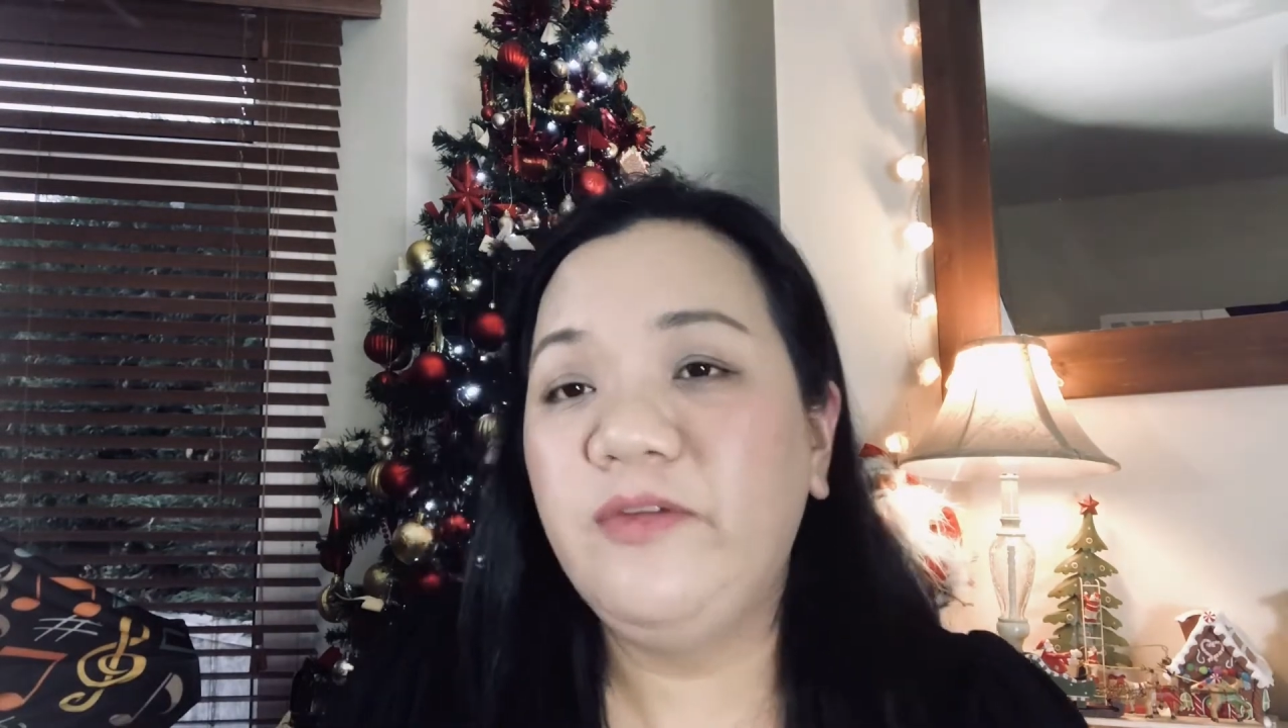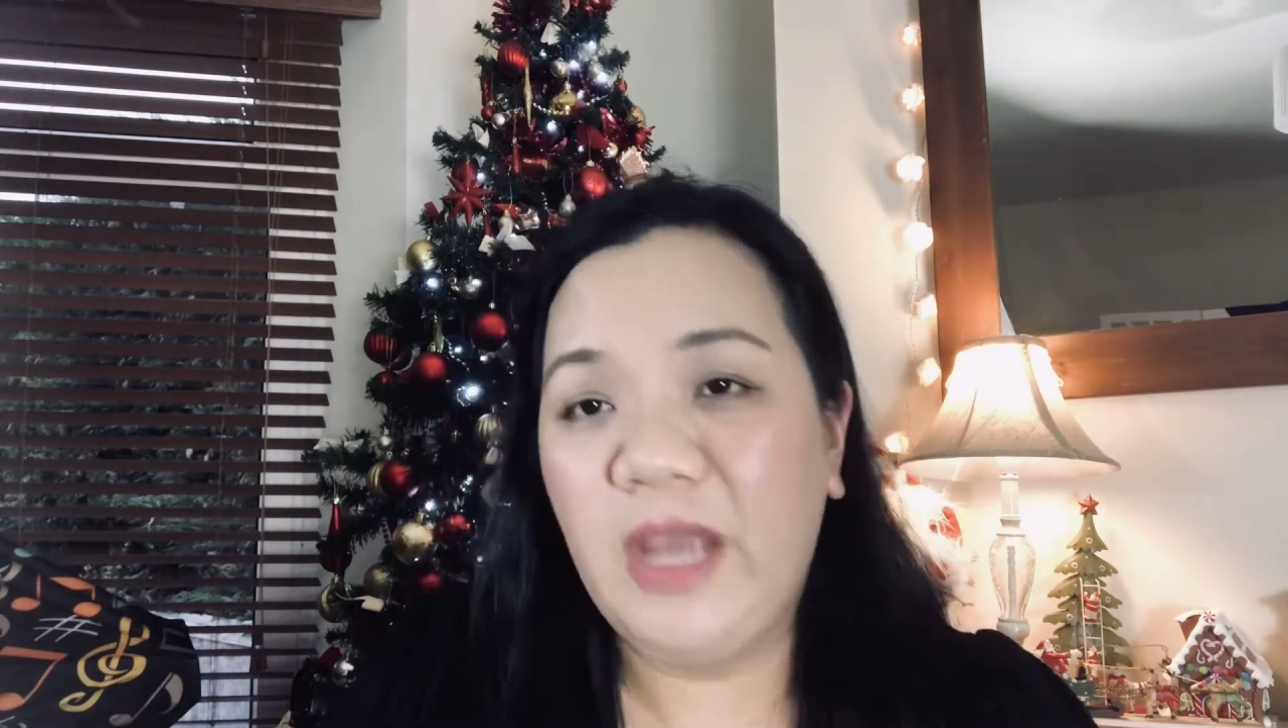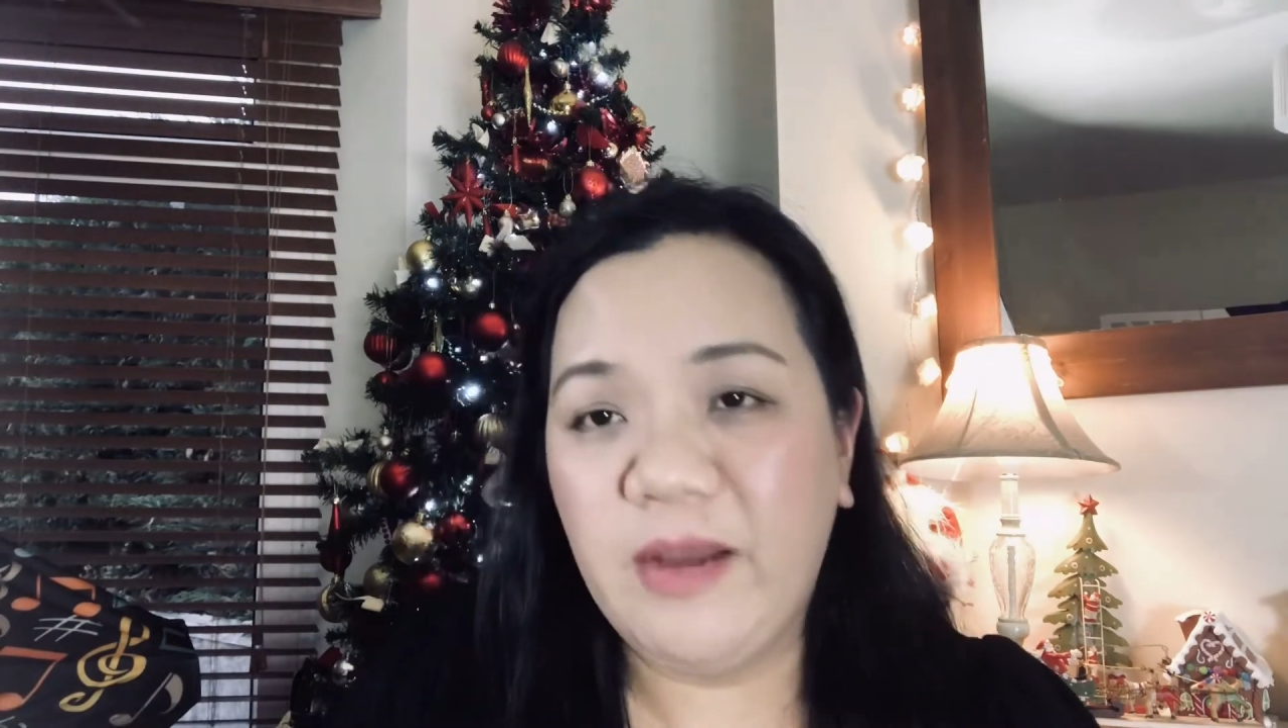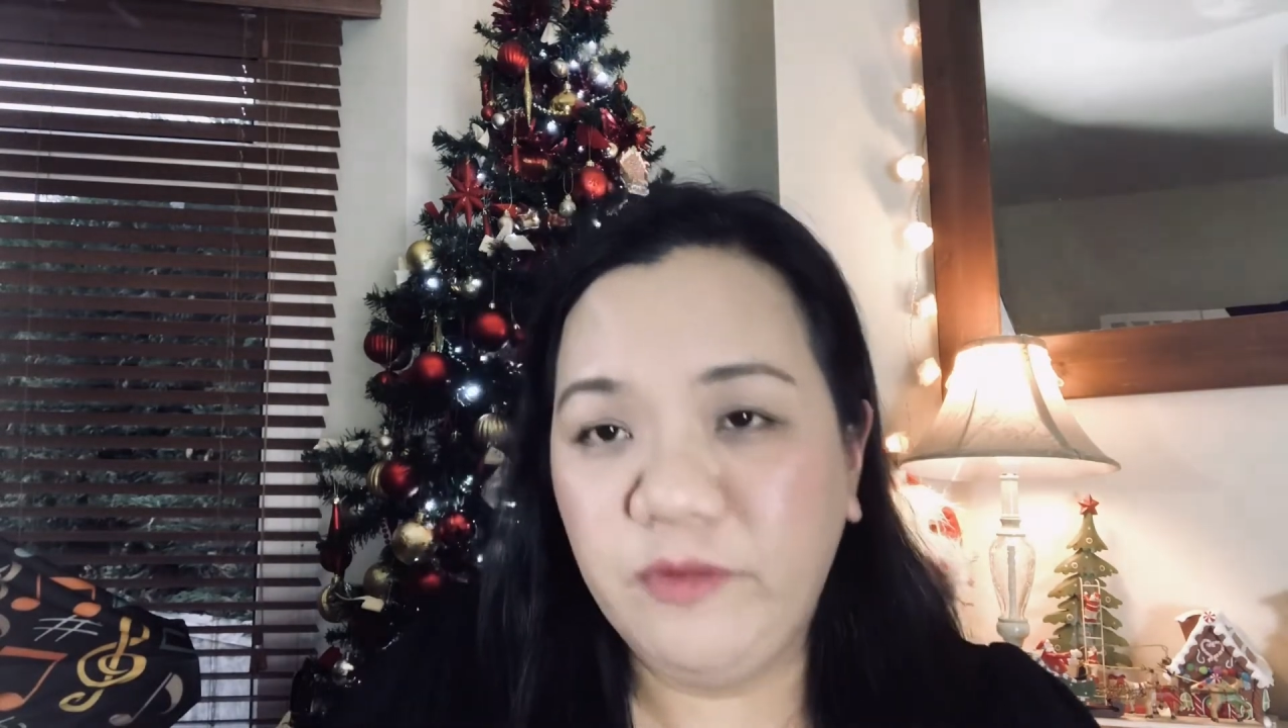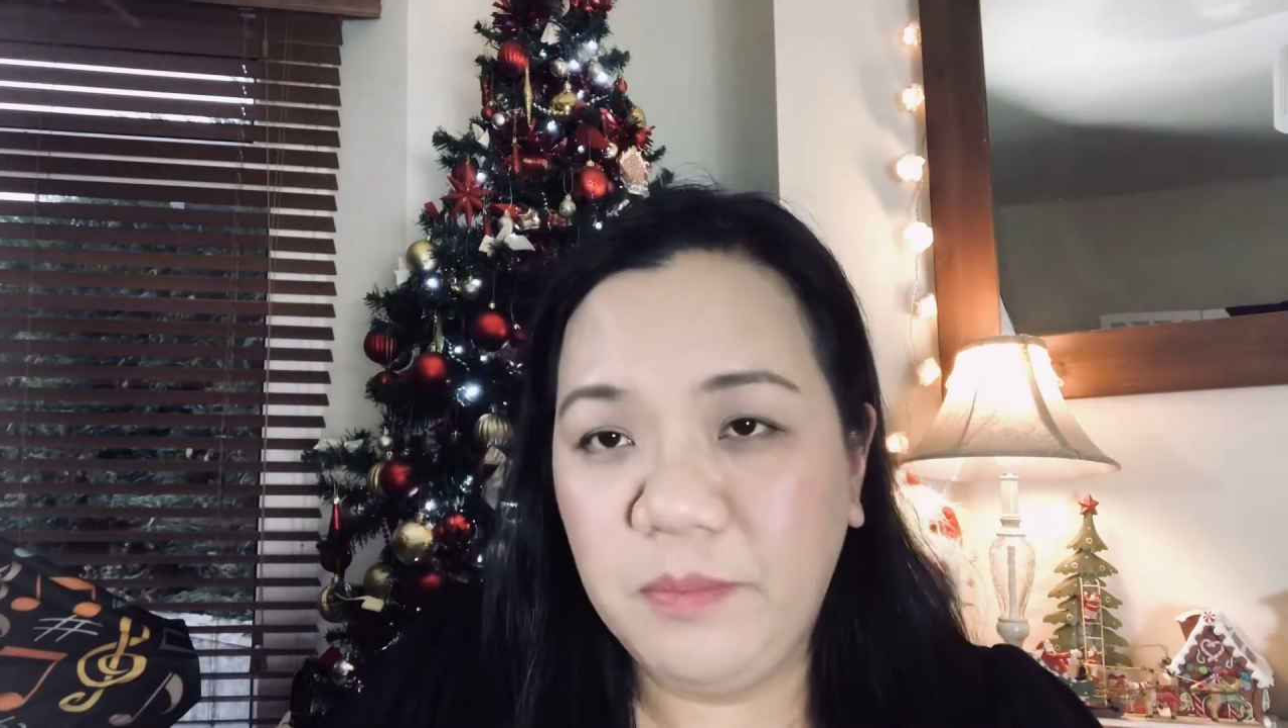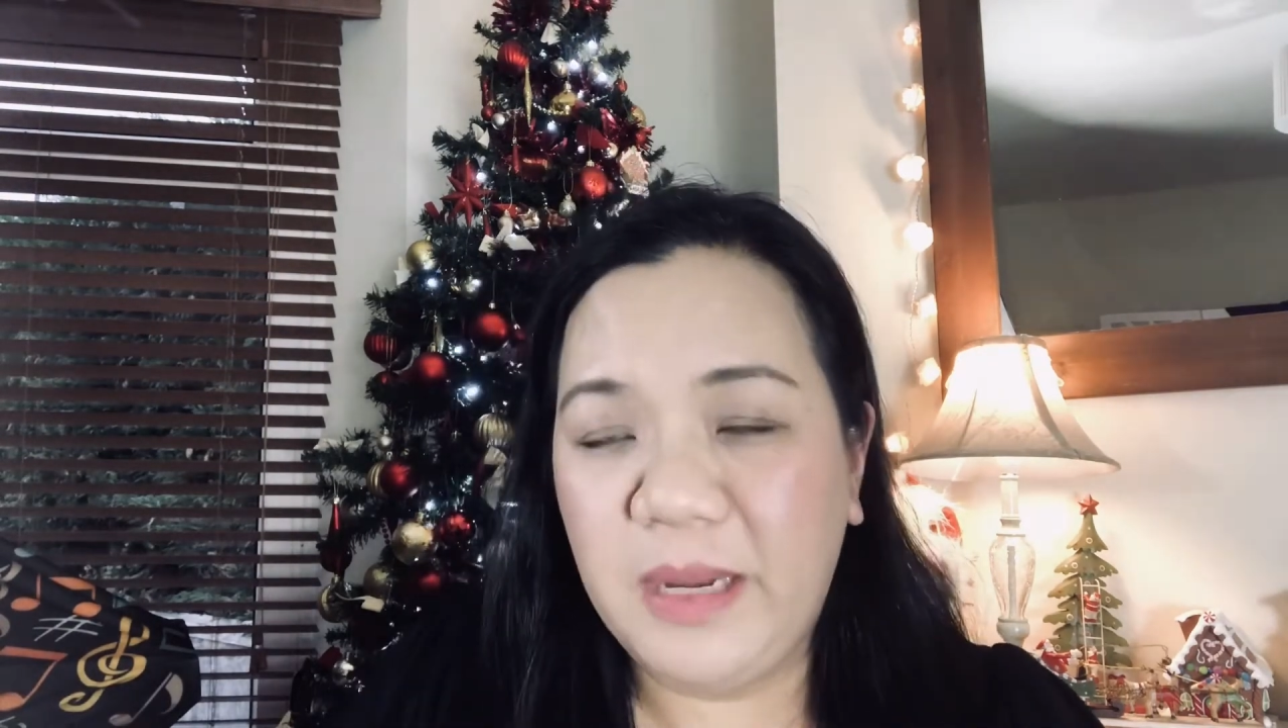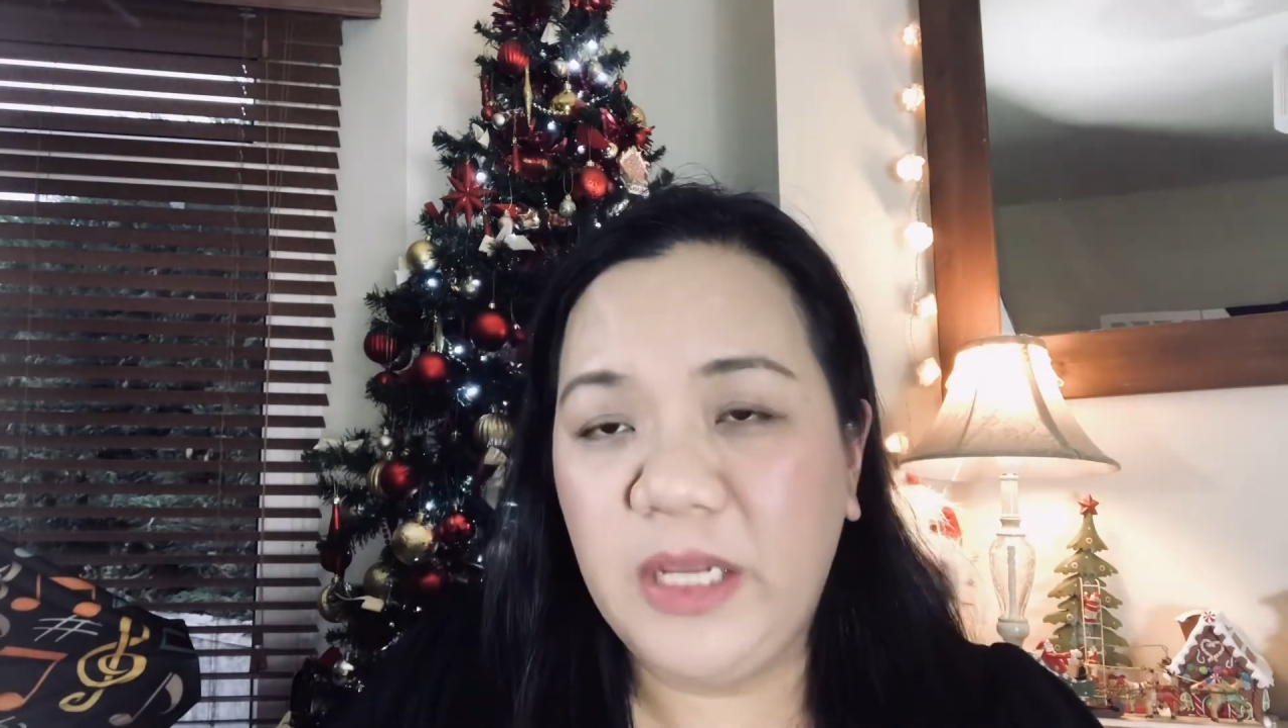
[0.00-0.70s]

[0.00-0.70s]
you have to buy